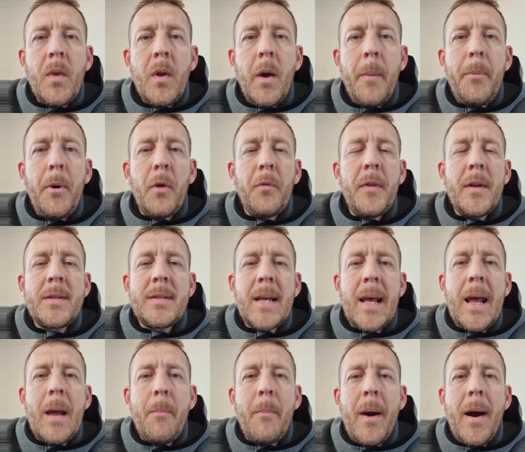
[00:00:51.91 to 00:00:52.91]
I pulled the
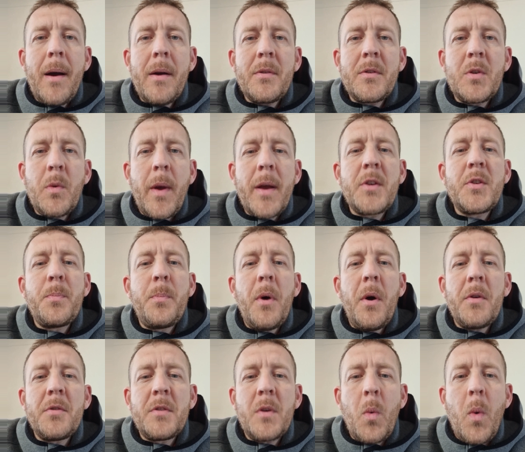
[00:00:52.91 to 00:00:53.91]
tape back to
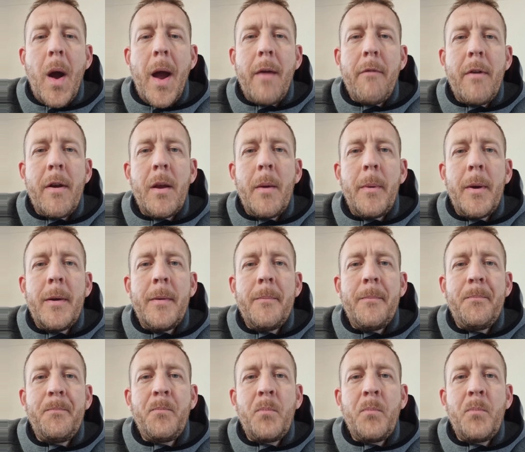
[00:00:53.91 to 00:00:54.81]
expose the wiring a bit.